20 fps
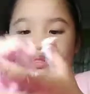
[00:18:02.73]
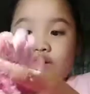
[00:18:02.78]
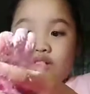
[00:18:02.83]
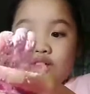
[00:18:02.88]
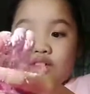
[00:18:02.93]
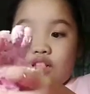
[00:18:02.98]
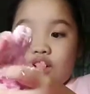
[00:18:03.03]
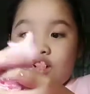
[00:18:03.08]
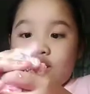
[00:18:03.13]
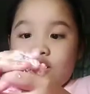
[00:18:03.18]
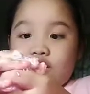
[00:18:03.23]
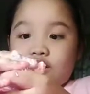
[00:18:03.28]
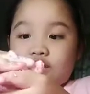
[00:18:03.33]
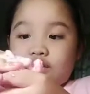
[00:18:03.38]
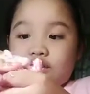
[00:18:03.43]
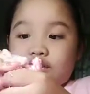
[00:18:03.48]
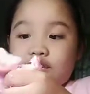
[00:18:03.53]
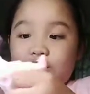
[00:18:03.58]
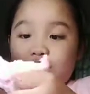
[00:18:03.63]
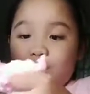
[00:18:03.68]
There,
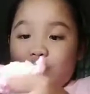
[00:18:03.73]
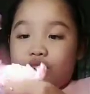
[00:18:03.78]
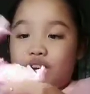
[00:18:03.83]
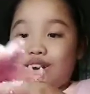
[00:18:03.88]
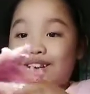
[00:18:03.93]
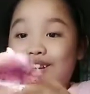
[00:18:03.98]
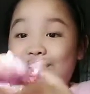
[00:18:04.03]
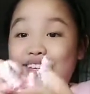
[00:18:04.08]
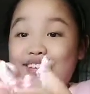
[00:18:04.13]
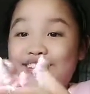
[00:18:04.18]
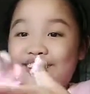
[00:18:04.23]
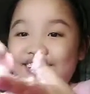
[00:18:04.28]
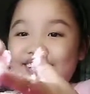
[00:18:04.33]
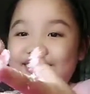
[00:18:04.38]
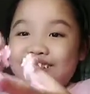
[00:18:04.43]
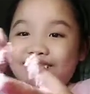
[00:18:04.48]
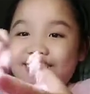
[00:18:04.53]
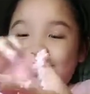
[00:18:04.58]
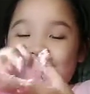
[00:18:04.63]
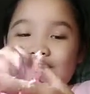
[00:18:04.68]
it's
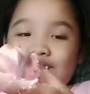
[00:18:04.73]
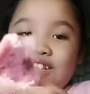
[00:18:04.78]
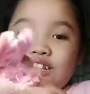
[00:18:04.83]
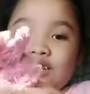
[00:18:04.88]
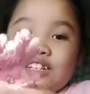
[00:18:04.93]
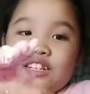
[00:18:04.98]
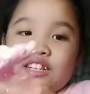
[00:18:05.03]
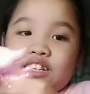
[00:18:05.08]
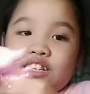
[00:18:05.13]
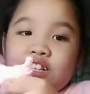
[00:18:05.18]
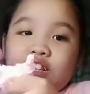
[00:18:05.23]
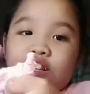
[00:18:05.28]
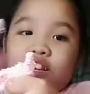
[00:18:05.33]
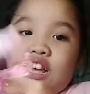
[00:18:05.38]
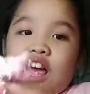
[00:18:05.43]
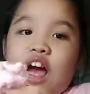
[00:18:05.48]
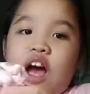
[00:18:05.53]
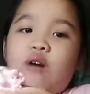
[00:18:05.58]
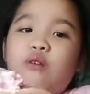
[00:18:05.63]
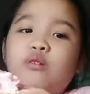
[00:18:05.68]
working.
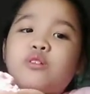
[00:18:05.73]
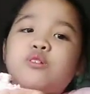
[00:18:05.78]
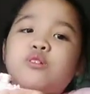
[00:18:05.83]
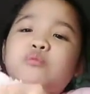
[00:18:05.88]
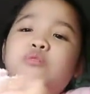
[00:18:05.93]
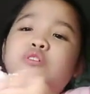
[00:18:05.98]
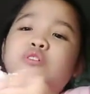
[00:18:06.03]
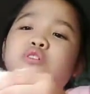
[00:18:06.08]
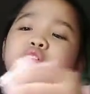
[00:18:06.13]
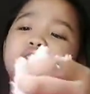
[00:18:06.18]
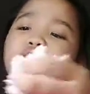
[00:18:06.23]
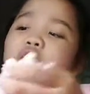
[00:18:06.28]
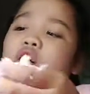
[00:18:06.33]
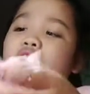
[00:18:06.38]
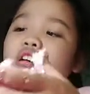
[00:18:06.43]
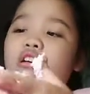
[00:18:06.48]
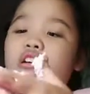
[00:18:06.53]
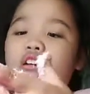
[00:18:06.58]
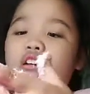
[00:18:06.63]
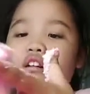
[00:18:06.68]
I want to be
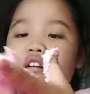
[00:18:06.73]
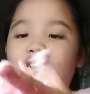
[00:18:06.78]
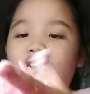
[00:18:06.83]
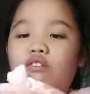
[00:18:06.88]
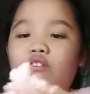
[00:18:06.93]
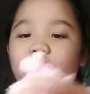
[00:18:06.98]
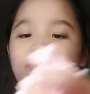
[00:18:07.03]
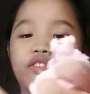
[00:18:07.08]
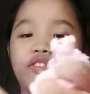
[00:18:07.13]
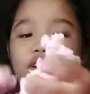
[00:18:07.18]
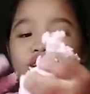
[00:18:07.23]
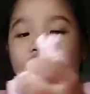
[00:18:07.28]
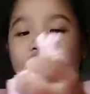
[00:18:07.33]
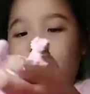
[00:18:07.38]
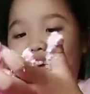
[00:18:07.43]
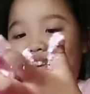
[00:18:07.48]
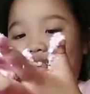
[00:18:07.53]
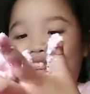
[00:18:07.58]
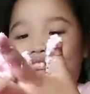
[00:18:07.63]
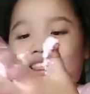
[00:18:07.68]
soft, not
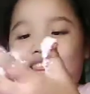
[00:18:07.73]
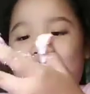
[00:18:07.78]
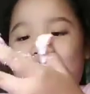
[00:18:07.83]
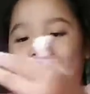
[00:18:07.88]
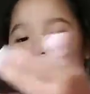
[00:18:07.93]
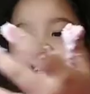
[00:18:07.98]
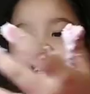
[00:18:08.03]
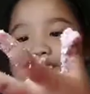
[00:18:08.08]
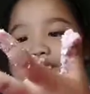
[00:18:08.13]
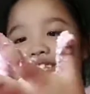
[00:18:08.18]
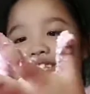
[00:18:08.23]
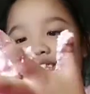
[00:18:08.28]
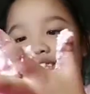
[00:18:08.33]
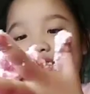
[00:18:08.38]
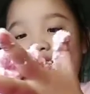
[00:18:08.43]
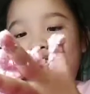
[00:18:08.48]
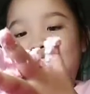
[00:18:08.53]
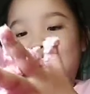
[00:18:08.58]
like this.